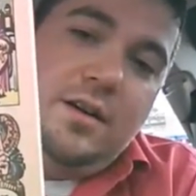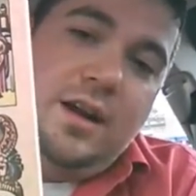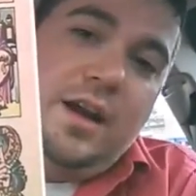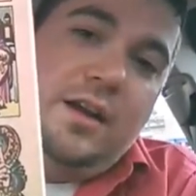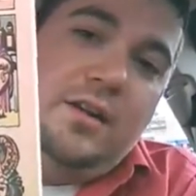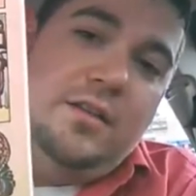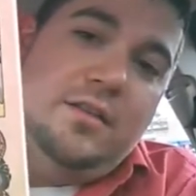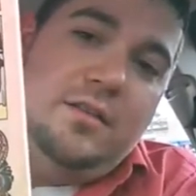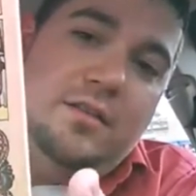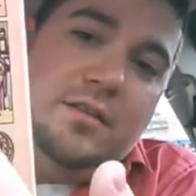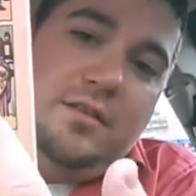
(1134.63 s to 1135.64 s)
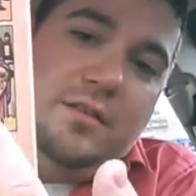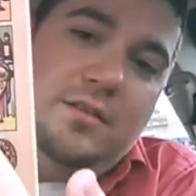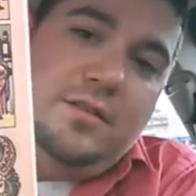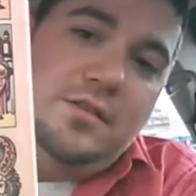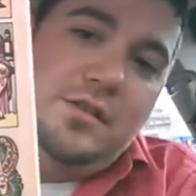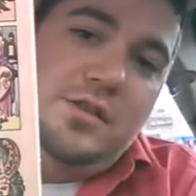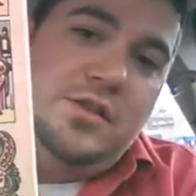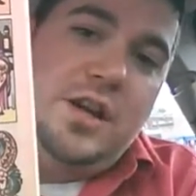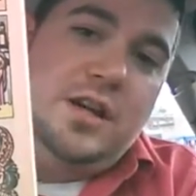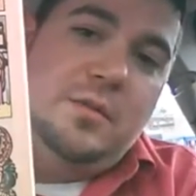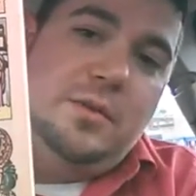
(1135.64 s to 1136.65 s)
And
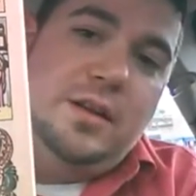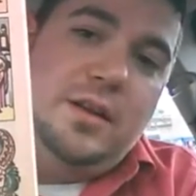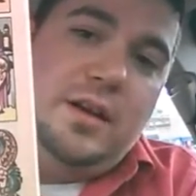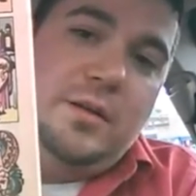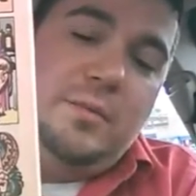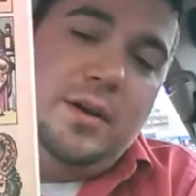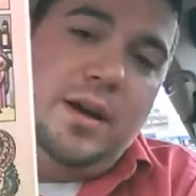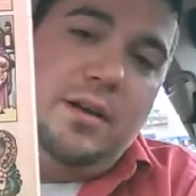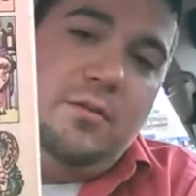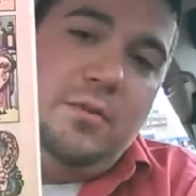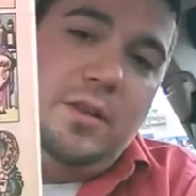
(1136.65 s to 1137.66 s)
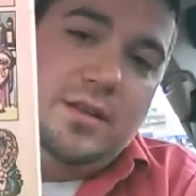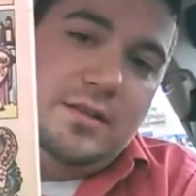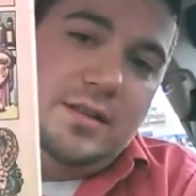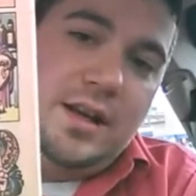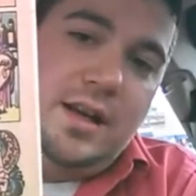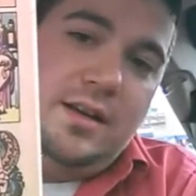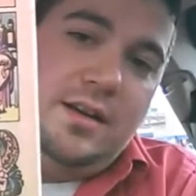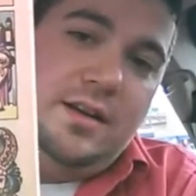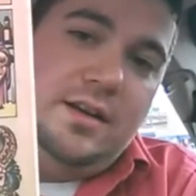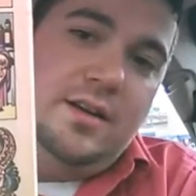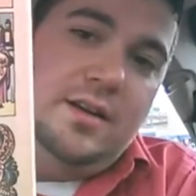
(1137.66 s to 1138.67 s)
Jenny being on the bed with a snake
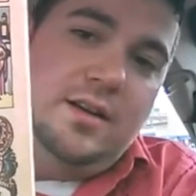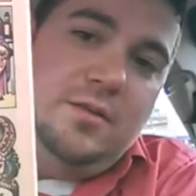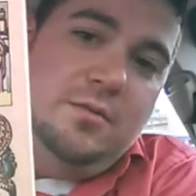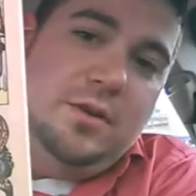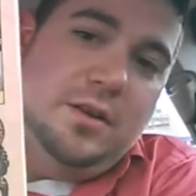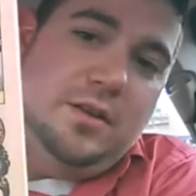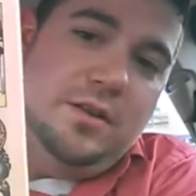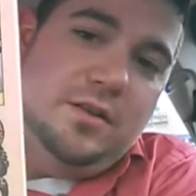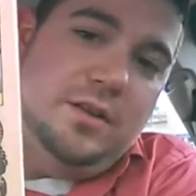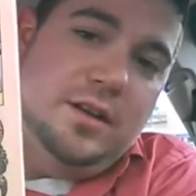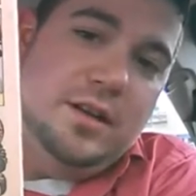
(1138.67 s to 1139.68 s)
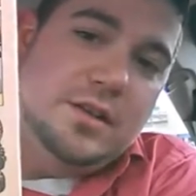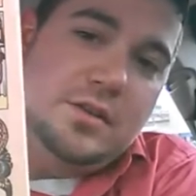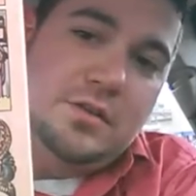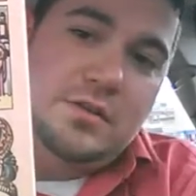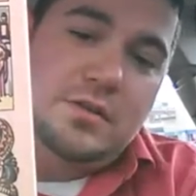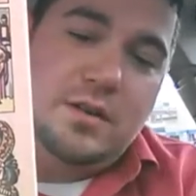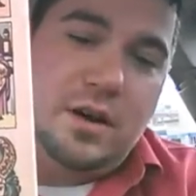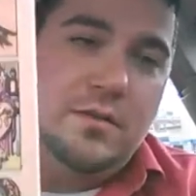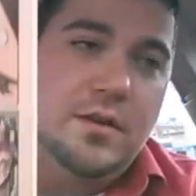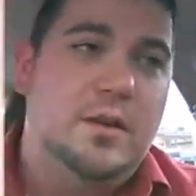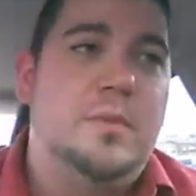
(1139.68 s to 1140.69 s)
with the initials
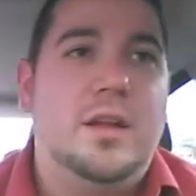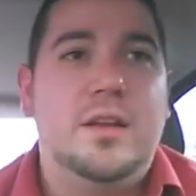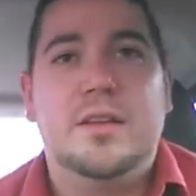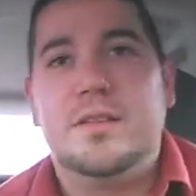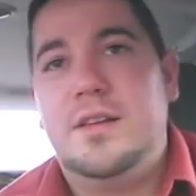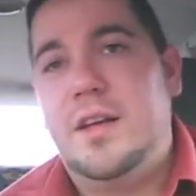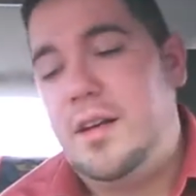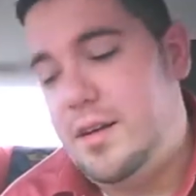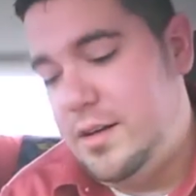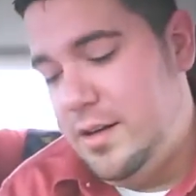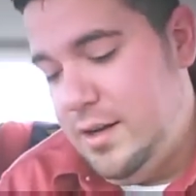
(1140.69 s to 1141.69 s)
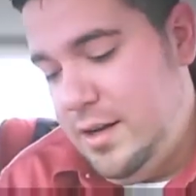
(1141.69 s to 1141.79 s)
carved in the belly of the snake.